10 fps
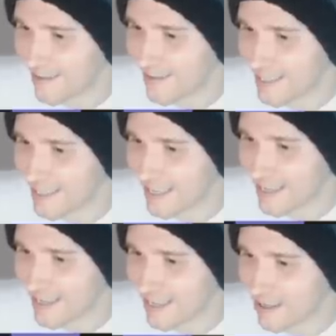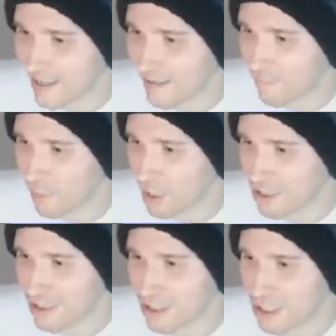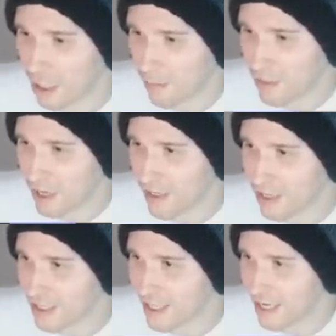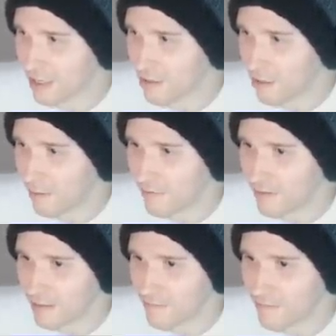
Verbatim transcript: What is this? It looks like they've butchered something and they're just standing on top of it.